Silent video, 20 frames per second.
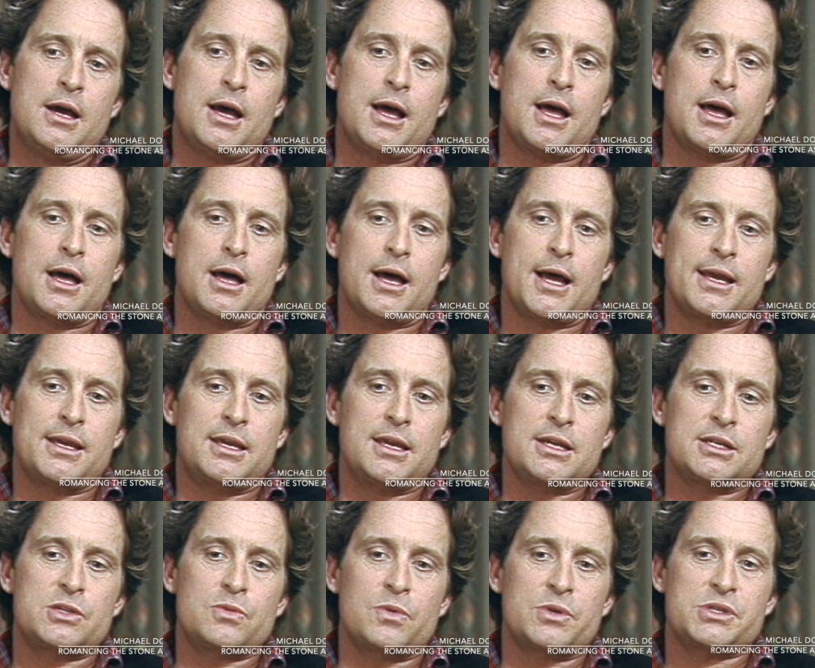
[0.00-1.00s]
I
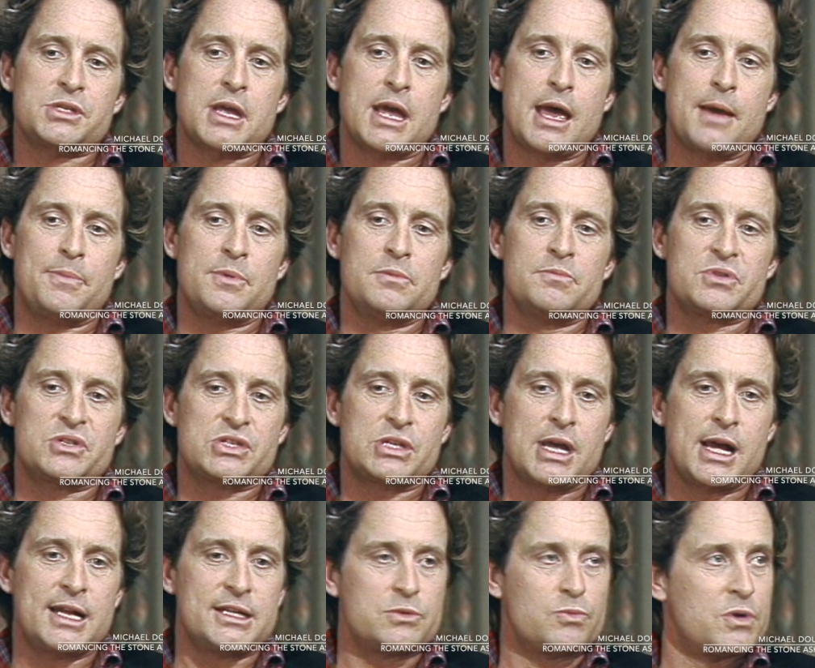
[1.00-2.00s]
guess what's happened,
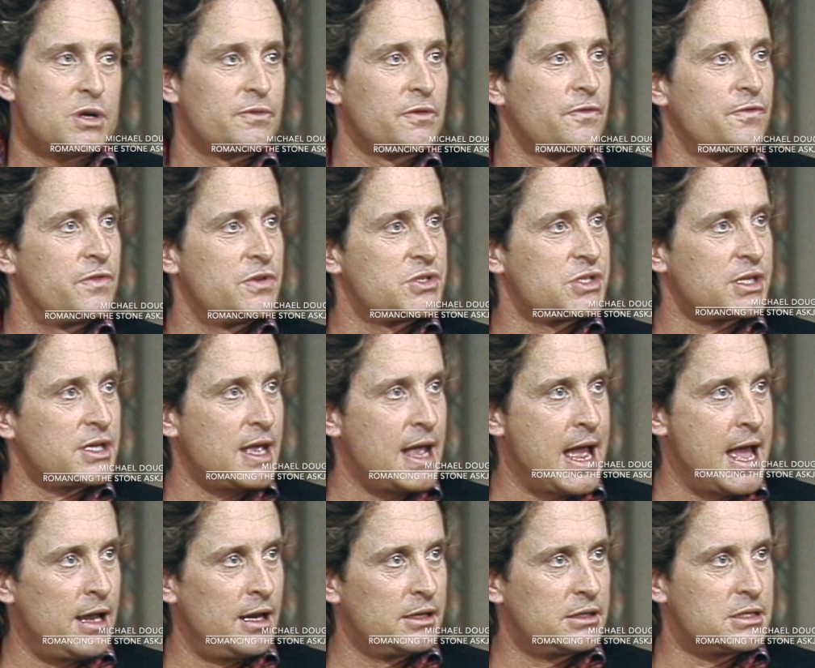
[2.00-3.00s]
besides whatever
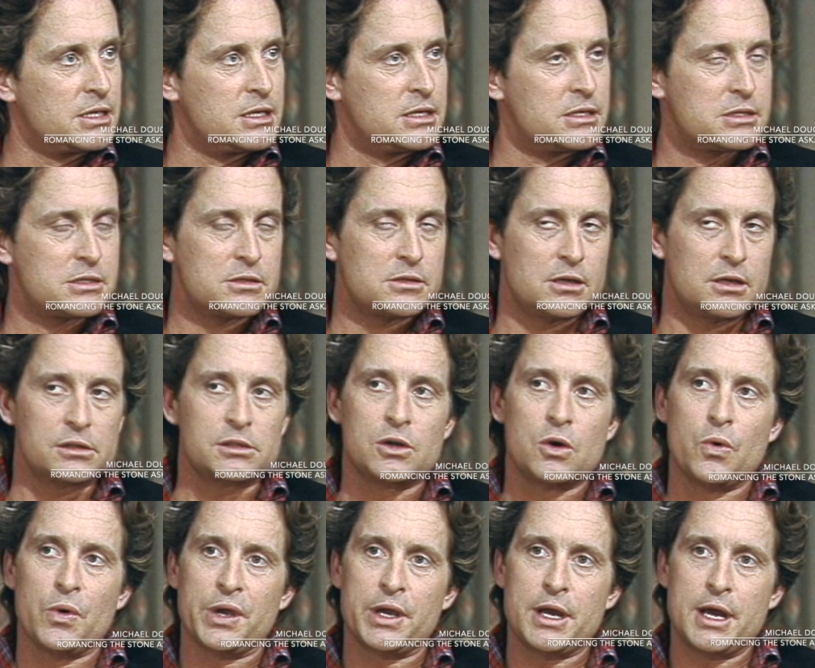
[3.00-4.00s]
physicalities are
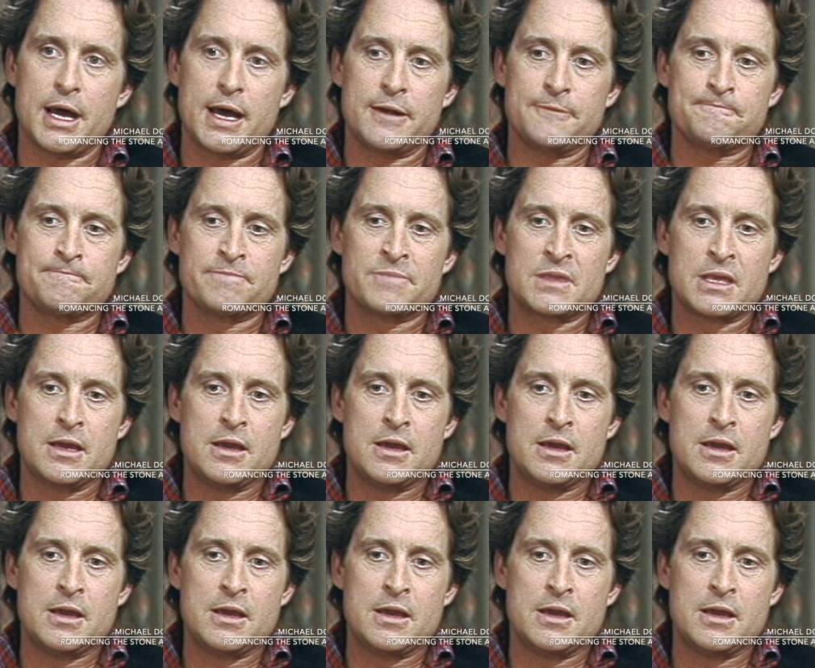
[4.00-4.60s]
going on,